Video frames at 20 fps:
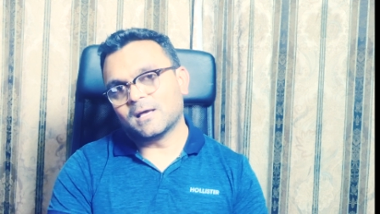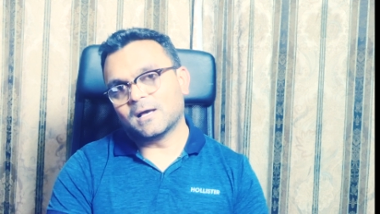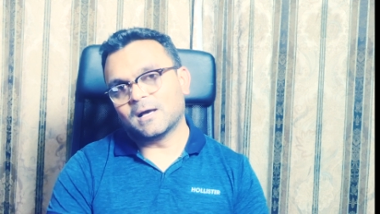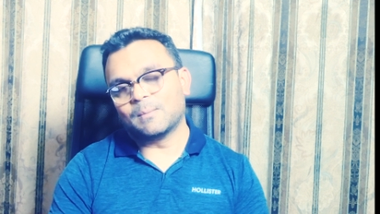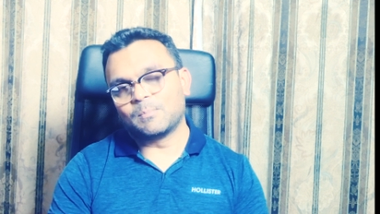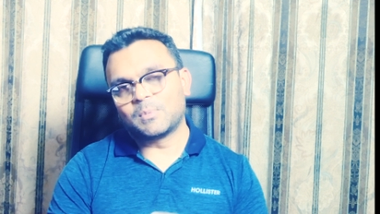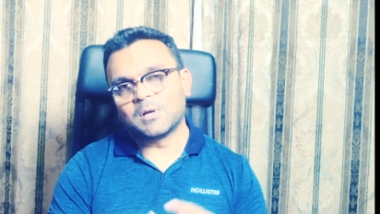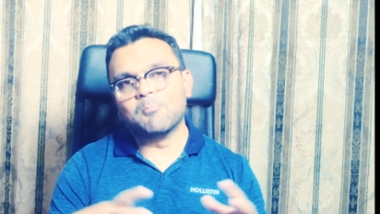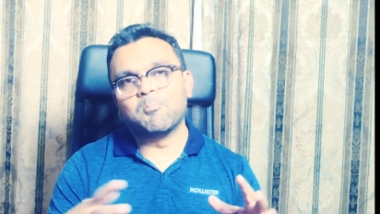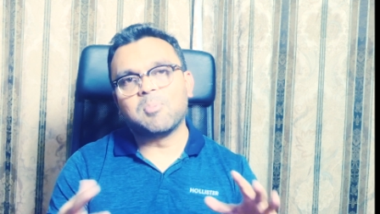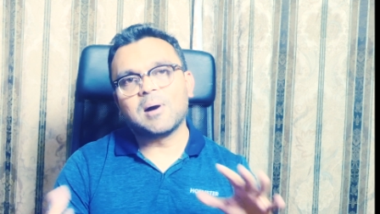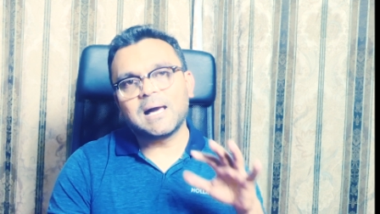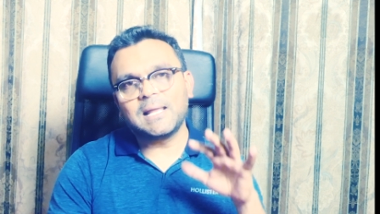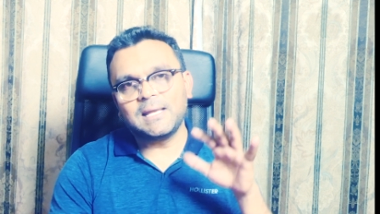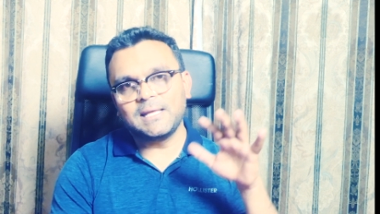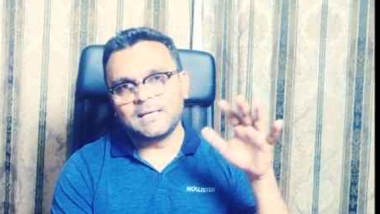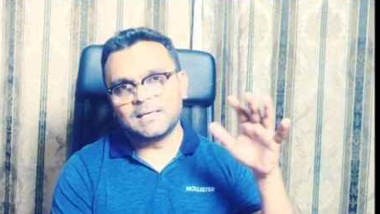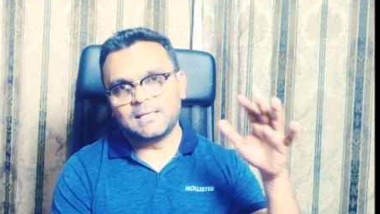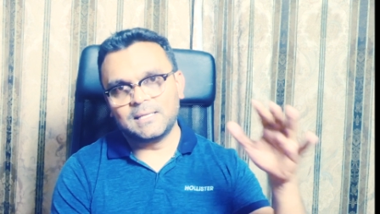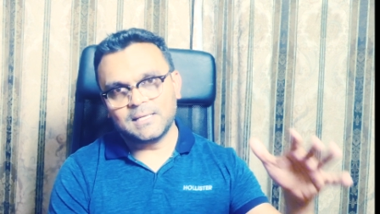I'm
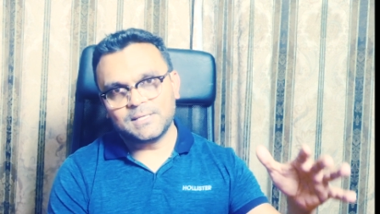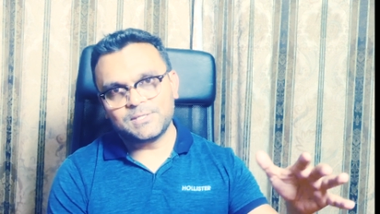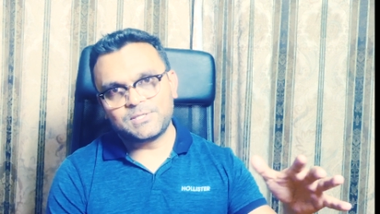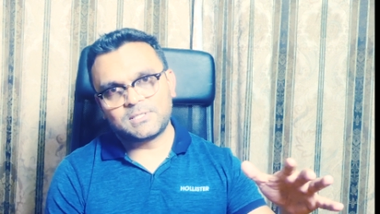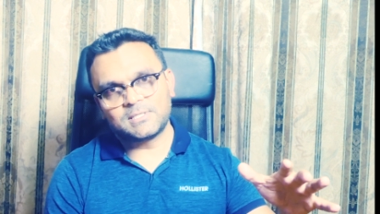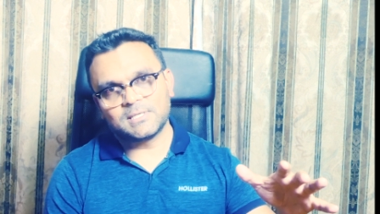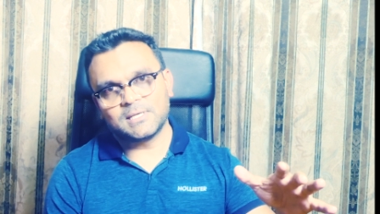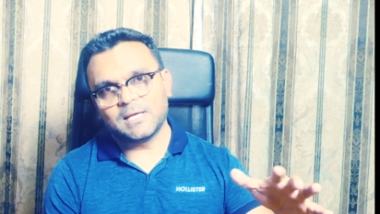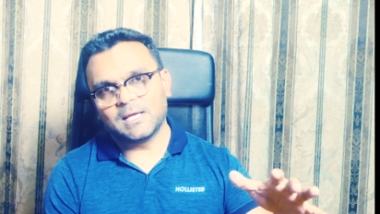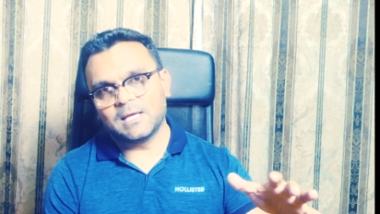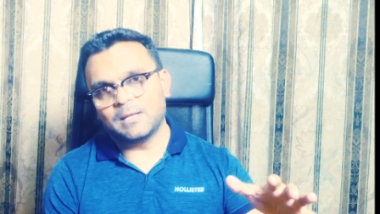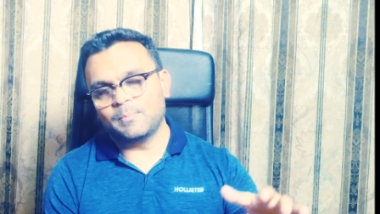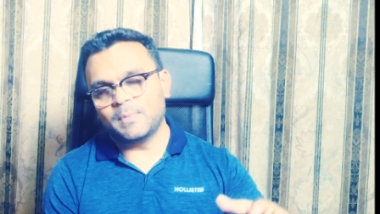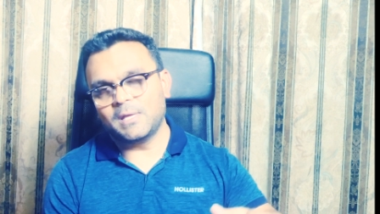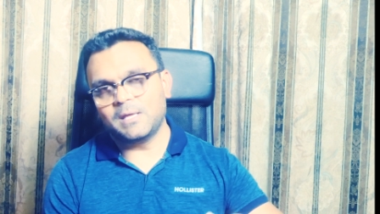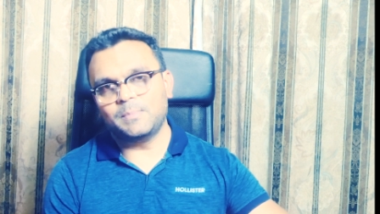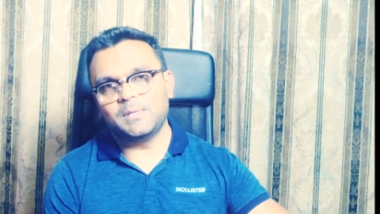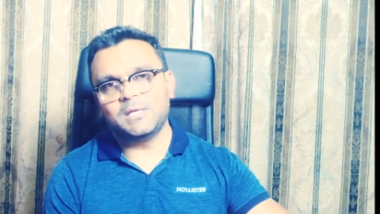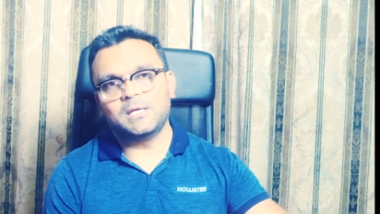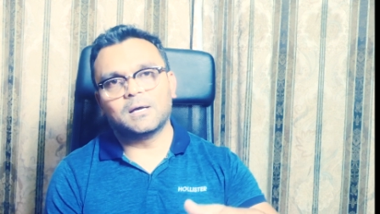compiling a list, and
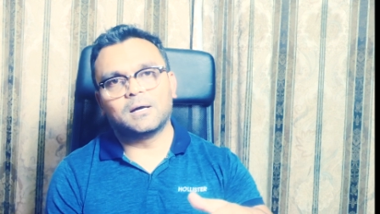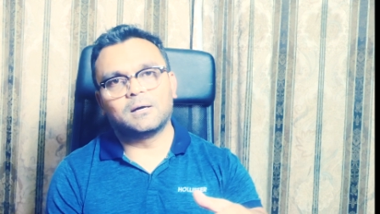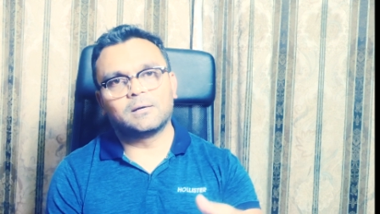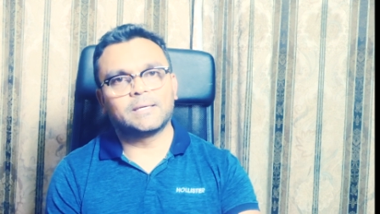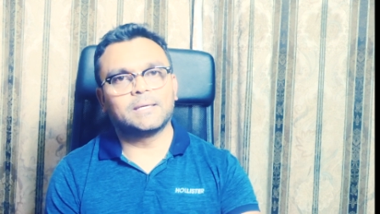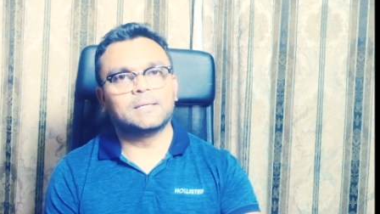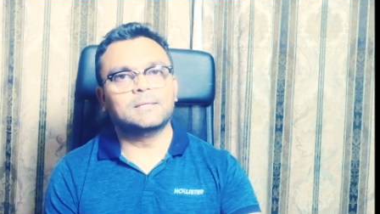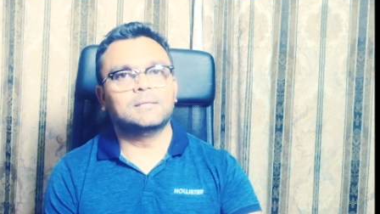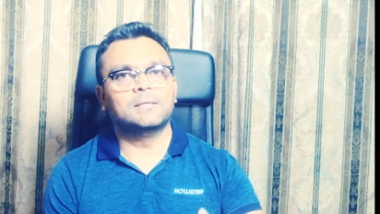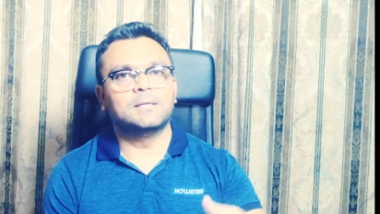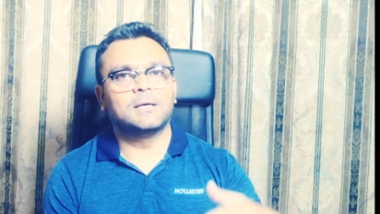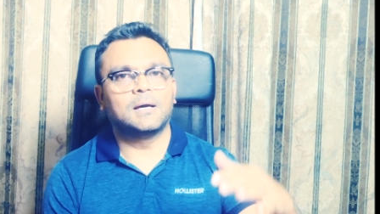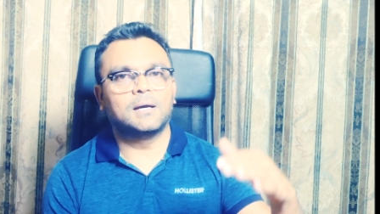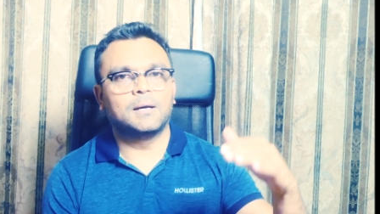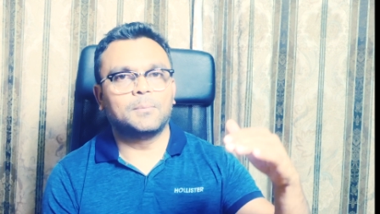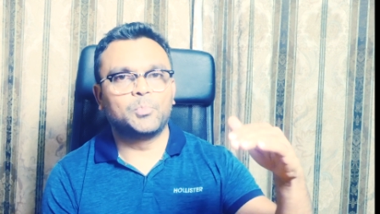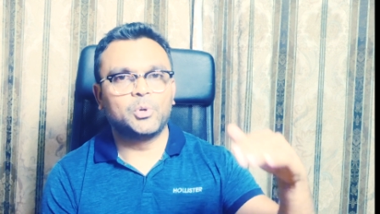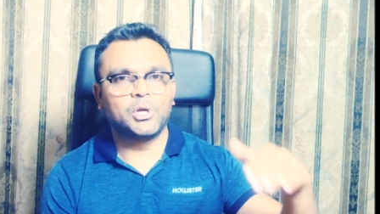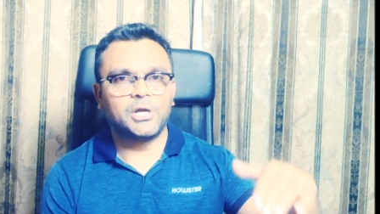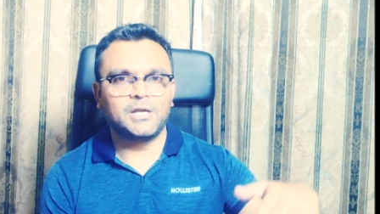maybe I can
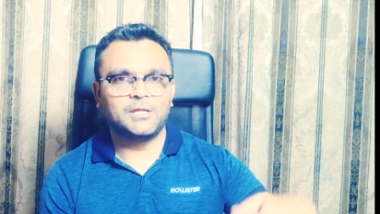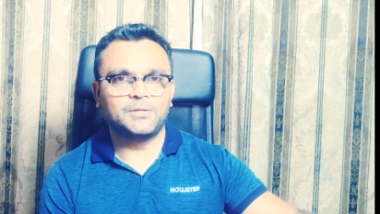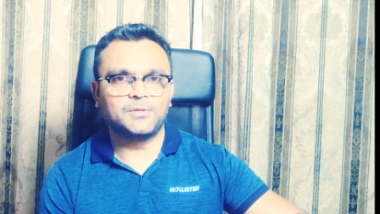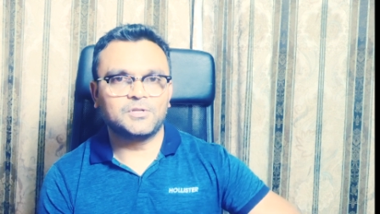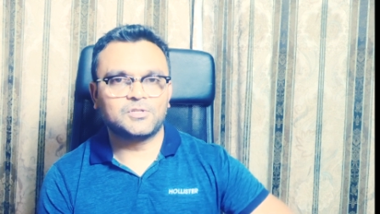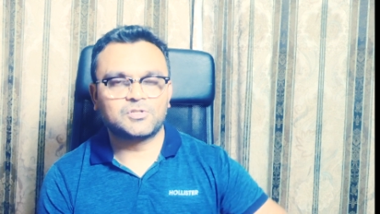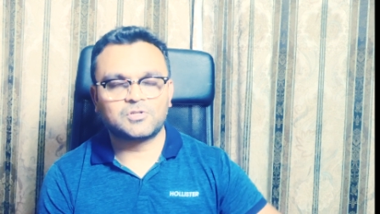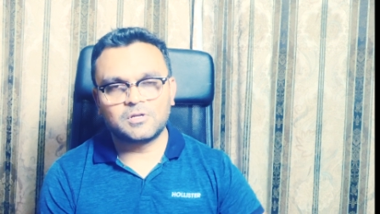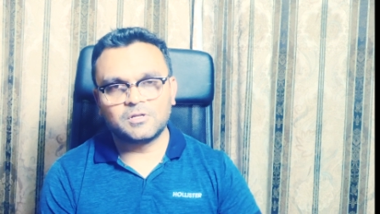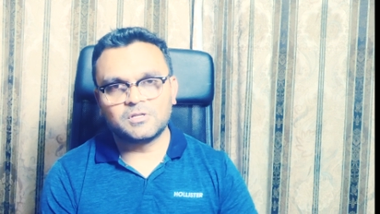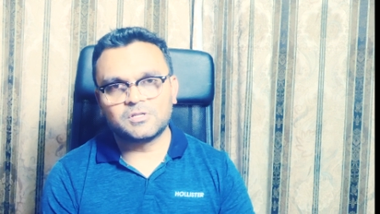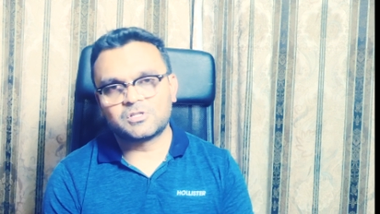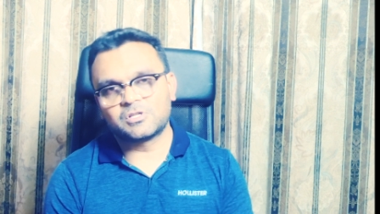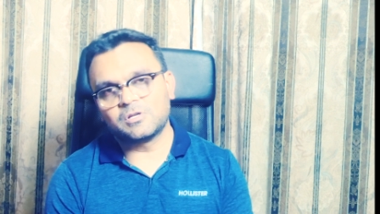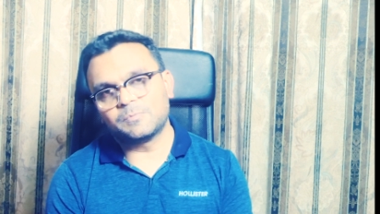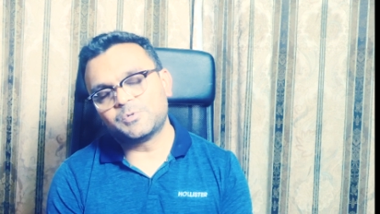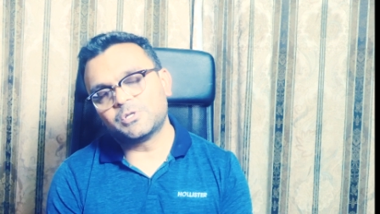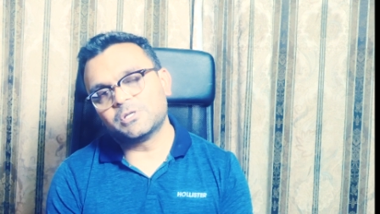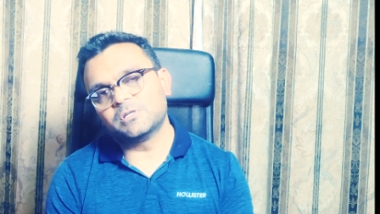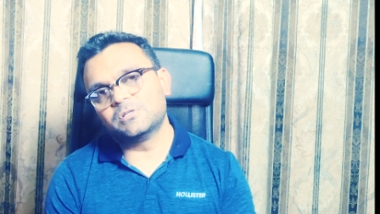uh, put it in the
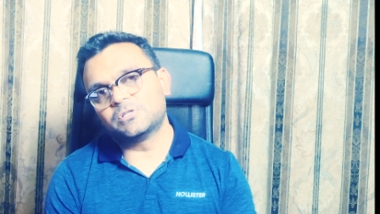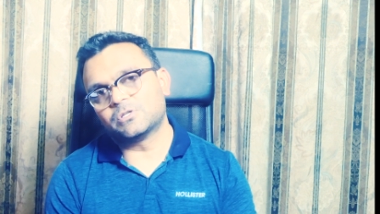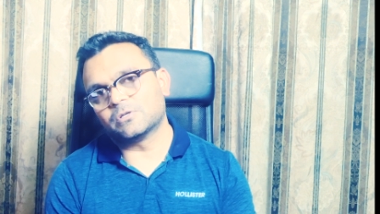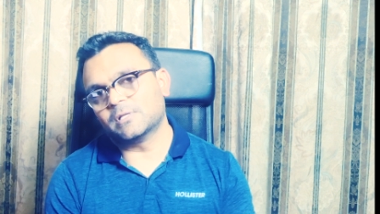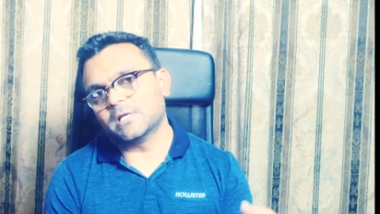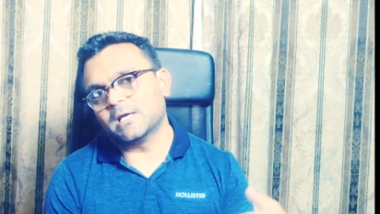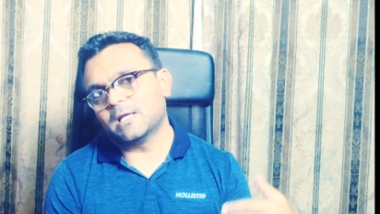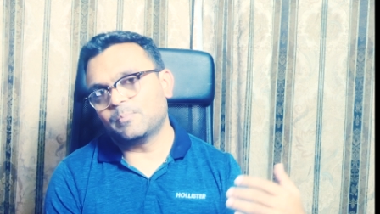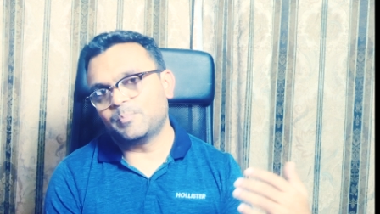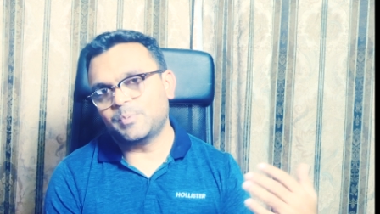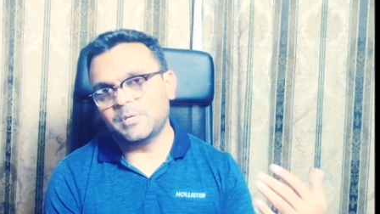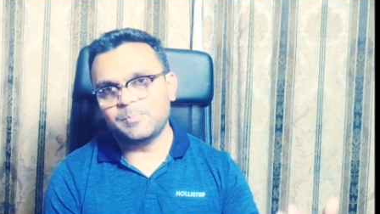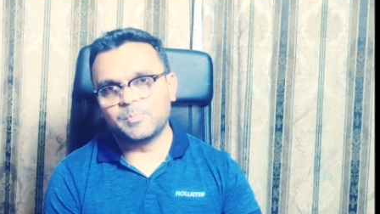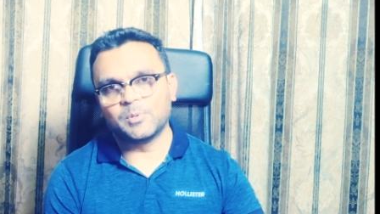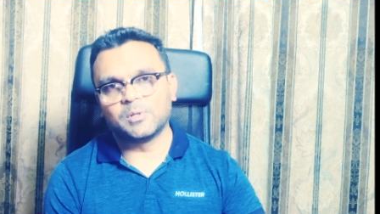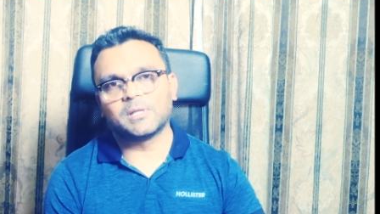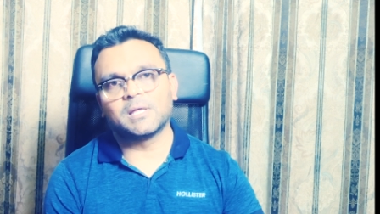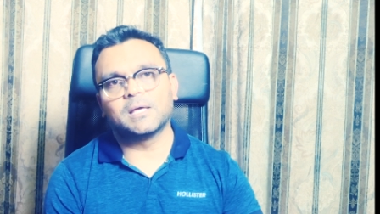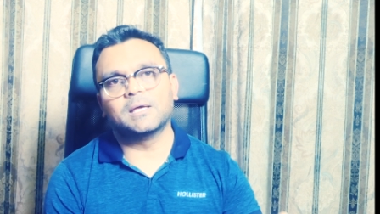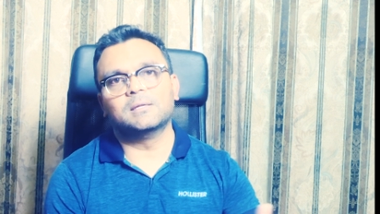description so that
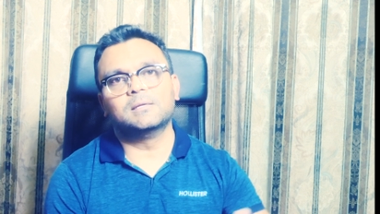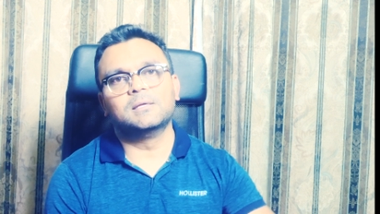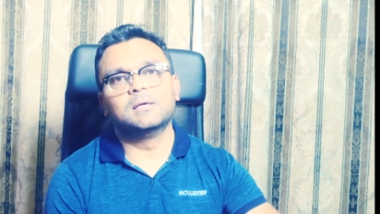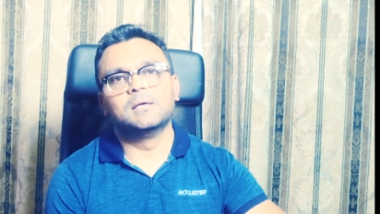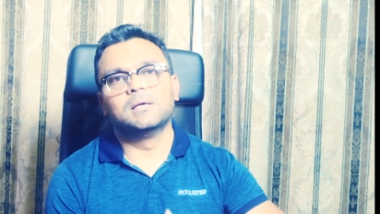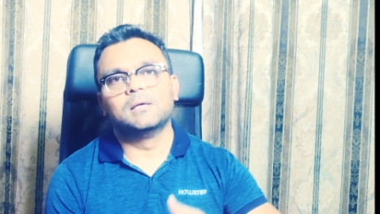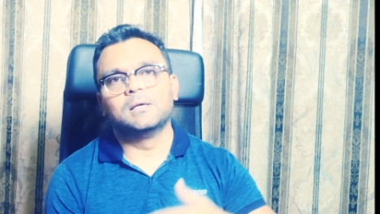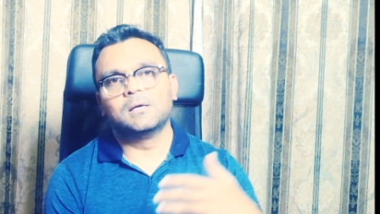people can